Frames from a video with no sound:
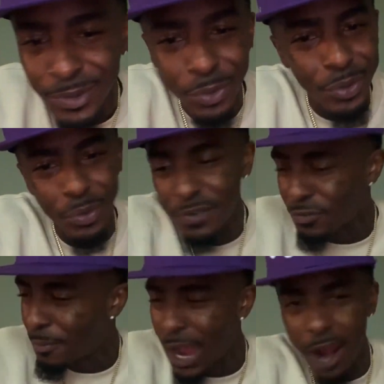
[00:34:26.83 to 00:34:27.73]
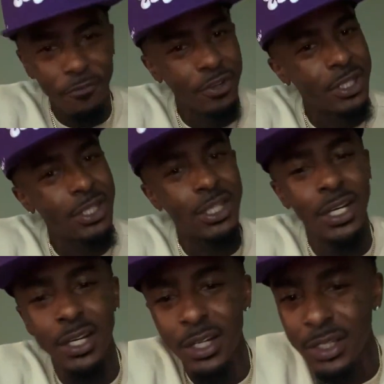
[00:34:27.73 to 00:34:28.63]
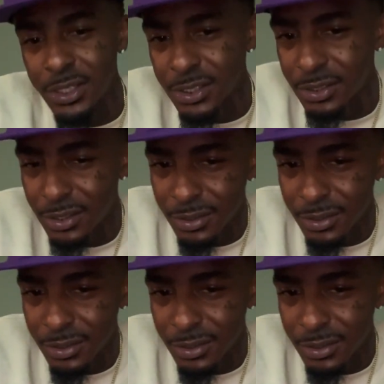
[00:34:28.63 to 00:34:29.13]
We from Africa, cuz.